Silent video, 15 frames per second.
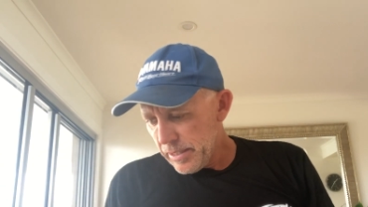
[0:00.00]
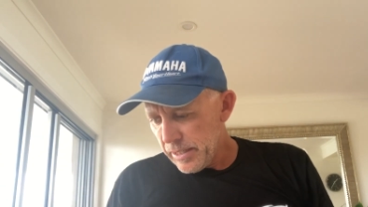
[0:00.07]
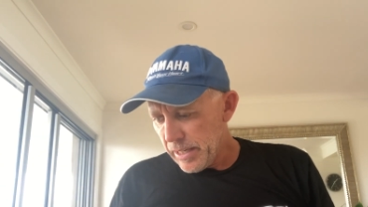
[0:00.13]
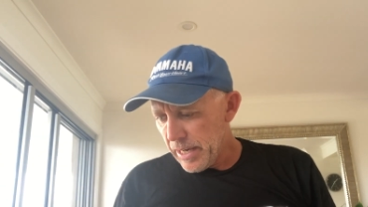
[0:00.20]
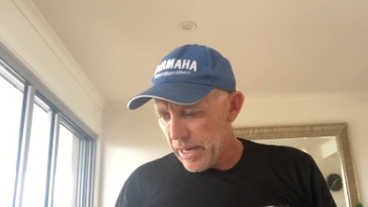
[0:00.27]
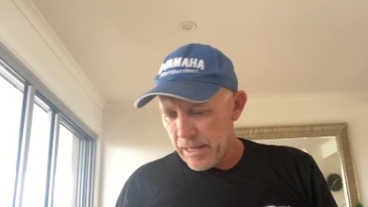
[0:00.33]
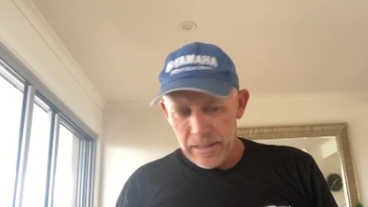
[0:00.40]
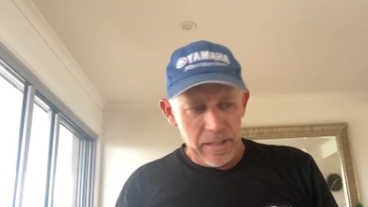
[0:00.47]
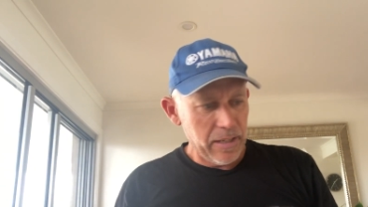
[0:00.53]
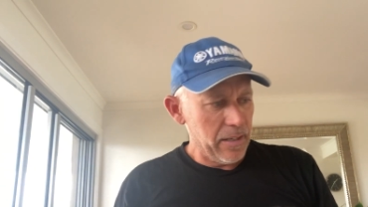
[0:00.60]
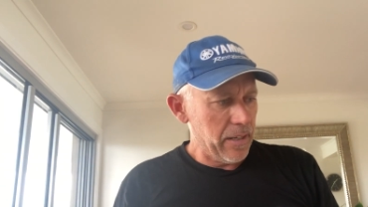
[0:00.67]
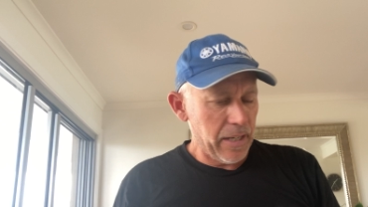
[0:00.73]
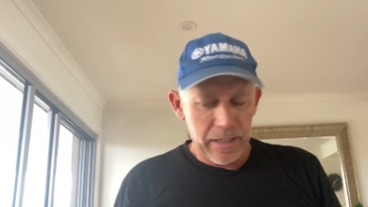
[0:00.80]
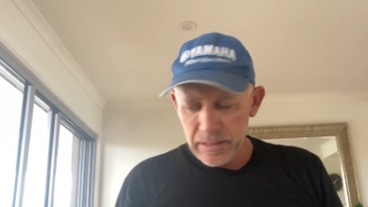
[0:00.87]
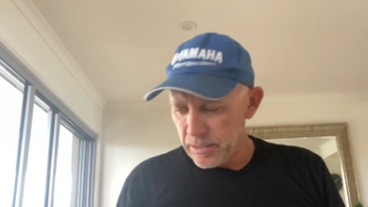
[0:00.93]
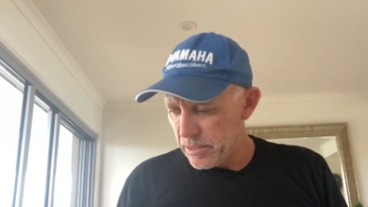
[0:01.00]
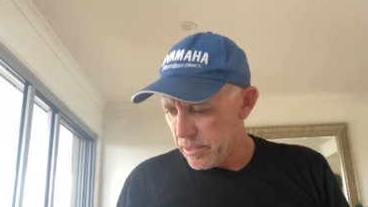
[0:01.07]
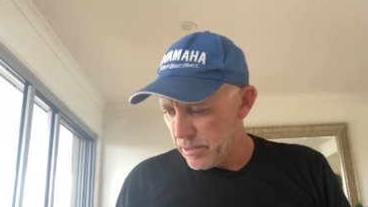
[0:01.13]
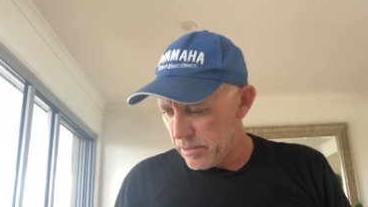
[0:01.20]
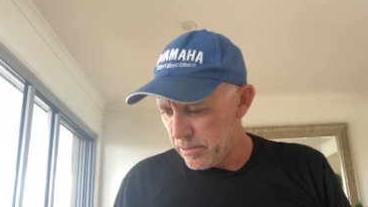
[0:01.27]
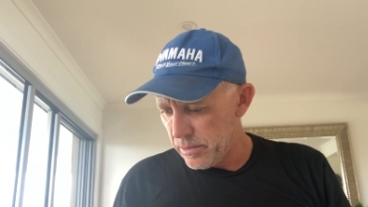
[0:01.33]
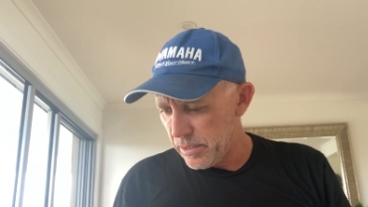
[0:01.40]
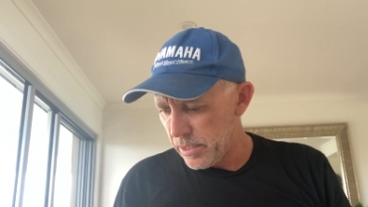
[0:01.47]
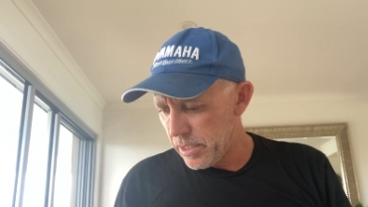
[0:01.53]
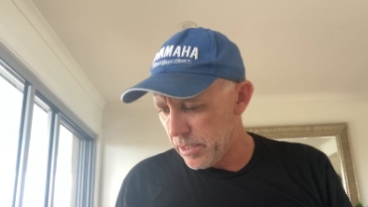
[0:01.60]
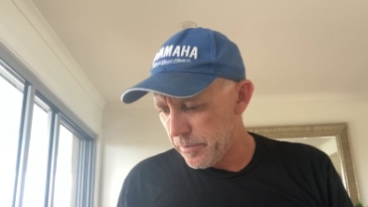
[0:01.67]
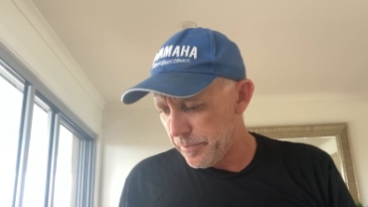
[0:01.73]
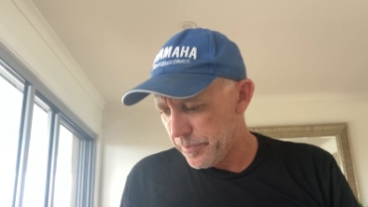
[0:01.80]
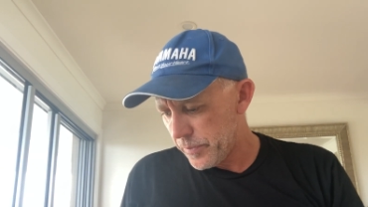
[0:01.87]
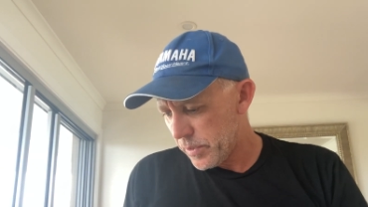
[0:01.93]
And then next,
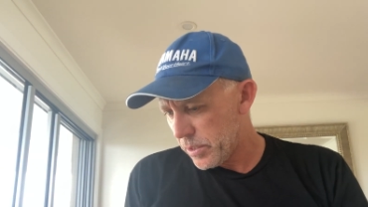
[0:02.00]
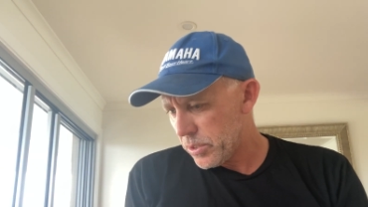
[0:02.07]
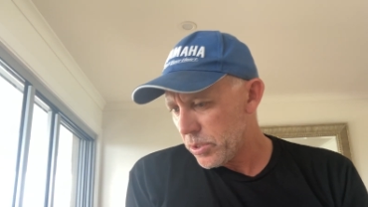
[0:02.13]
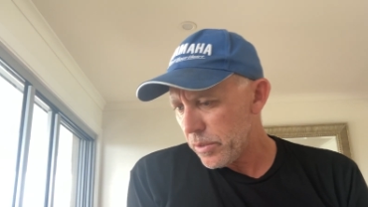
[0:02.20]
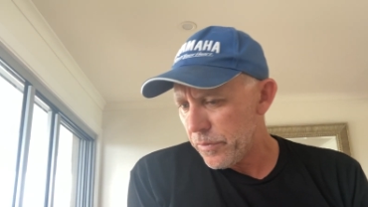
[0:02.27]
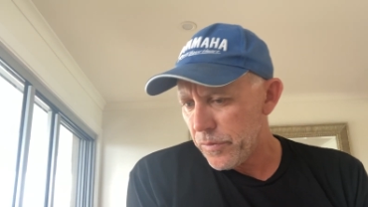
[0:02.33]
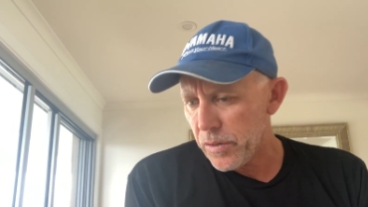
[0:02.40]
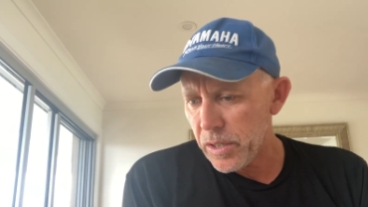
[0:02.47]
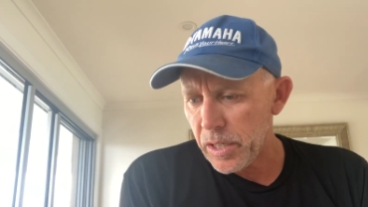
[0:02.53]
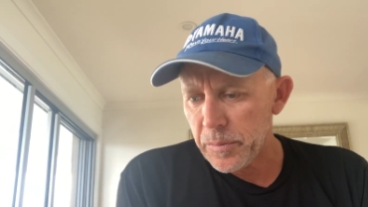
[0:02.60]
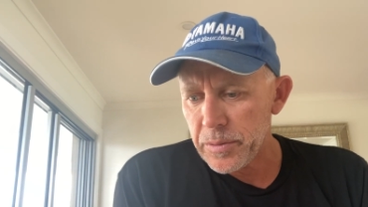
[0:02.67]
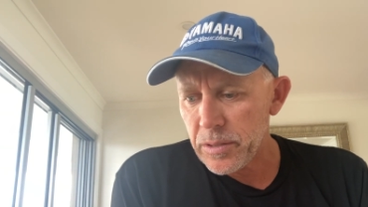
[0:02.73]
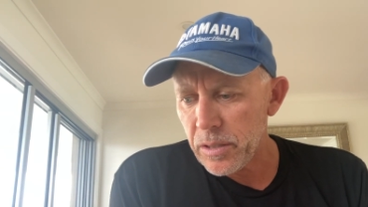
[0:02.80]
soft vibes.